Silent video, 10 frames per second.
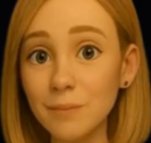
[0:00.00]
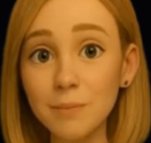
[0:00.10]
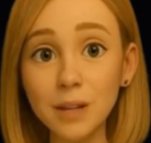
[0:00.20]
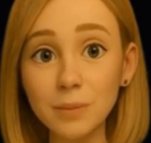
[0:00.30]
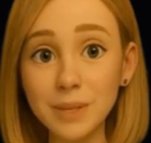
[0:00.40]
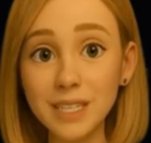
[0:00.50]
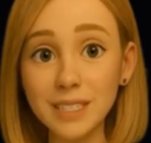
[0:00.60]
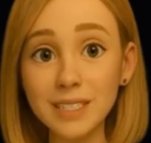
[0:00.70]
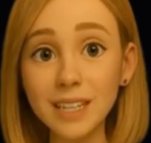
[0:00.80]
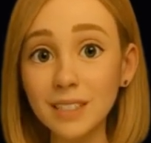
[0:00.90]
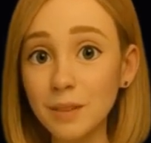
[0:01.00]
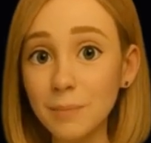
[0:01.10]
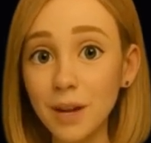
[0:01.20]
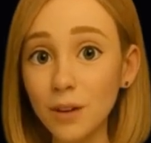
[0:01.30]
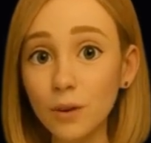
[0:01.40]
Model B is likely the
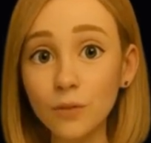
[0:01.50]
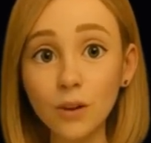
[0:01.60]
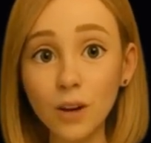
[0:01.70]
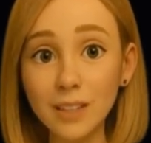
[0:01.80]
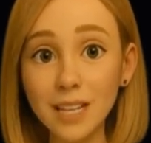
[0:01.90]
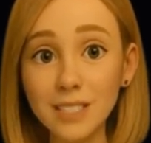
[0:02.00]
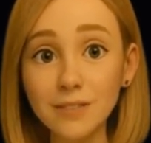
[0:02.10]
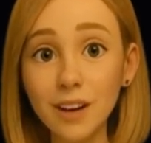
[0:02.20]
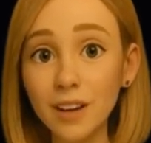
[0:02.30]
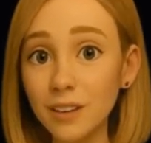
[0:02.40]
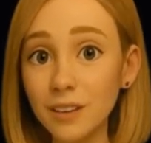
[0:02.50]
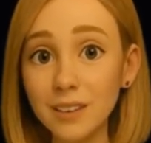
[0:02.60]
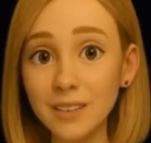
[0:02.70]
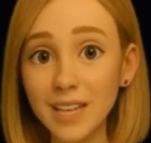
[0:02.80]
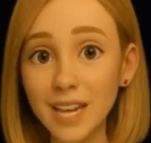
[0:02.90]
better overall classifier.
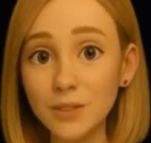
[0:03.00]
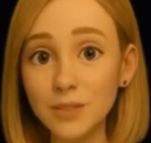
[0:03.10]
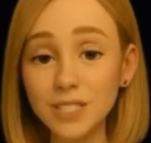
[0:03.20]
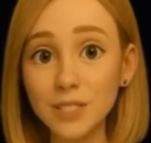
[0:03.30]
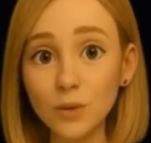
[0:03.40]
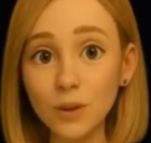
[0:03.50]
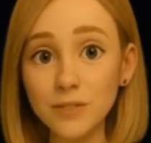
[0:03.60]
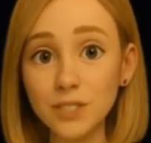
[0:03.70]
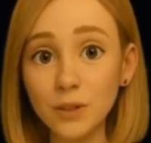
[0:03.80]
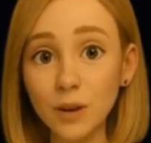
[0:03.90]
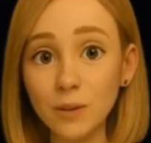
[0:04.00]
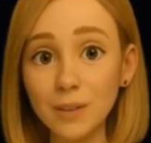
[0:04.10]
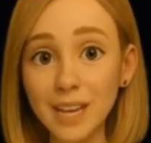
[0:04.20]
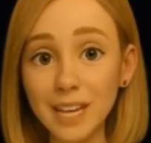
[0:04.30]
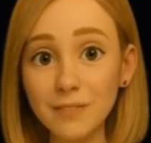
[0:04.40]
The AUC score of
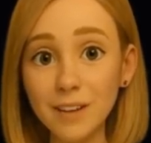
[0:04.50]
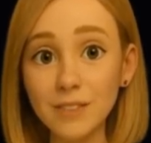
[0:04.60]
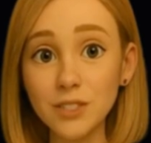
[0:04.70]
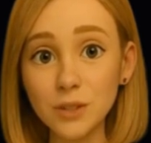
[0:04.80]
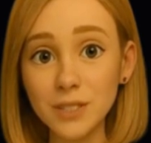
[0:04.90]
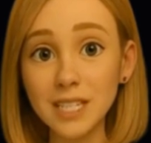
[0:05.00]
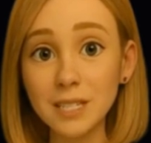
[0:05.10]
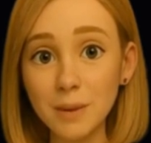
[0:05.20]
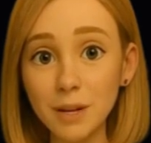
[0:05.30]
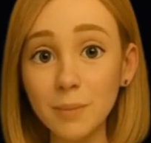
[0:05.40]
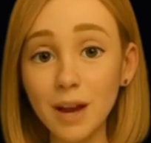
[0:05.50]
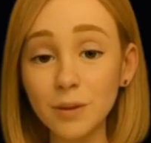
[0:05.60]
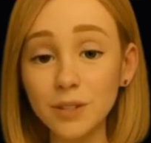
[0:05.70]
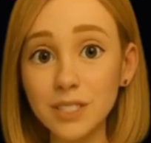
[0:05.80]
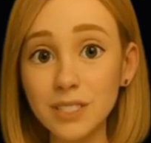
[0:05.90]
0.85 shows it has better
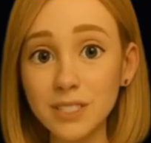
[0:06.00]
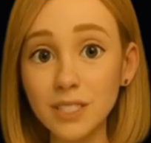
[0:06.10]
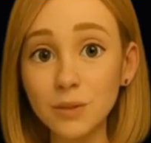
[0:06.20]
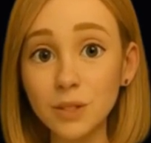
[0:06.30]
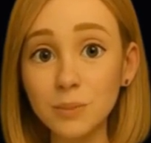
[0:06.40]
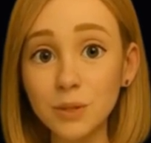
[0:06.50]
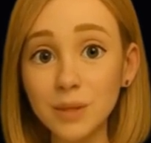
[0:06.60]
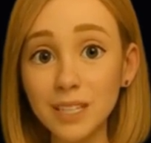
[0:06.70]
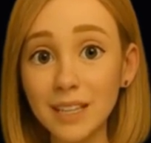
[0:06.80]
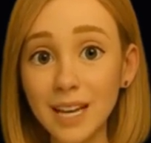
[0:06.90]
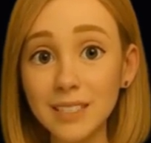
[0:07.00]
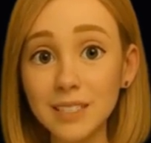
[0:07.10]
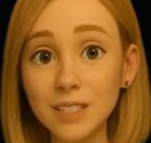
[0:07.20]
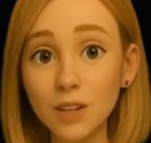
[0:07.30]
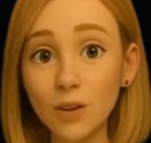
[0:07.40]
power to distinguish between
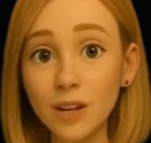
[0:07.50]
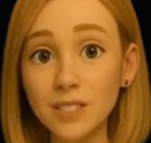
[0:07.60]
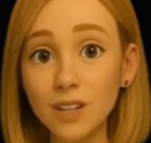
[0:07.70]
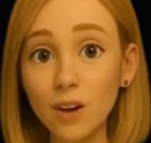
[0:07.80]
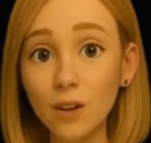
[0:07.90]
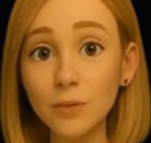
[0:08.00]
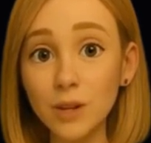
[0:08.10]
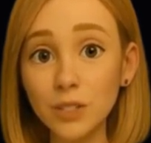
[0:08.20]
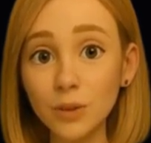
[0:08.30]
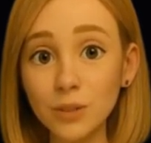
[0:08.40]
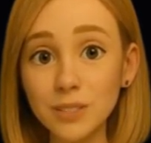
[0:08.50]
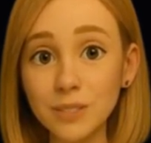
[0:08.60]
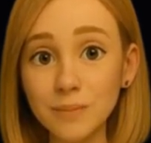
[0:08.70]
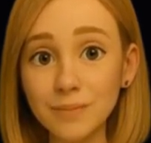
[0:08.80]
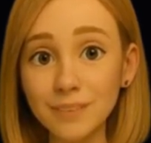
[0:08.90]
classes across all
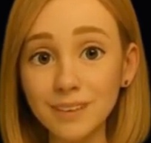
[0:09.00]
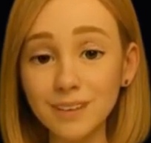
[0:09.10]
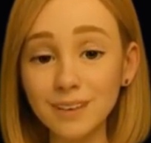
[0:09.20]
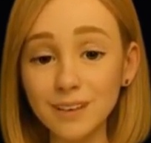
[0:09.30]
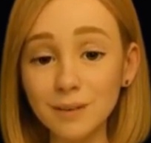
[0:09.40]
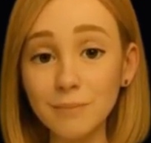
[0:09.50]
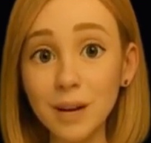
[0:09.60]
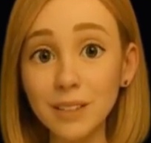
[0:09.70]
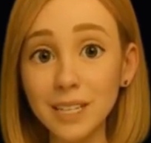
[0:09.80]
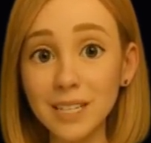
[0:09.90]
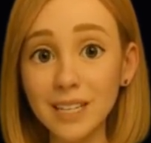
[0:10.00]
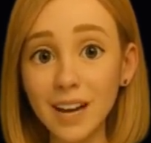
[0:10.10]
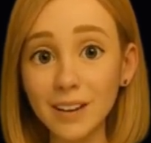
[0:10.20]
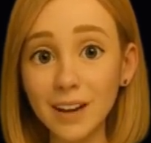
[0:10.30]
thresholds. Model A's higher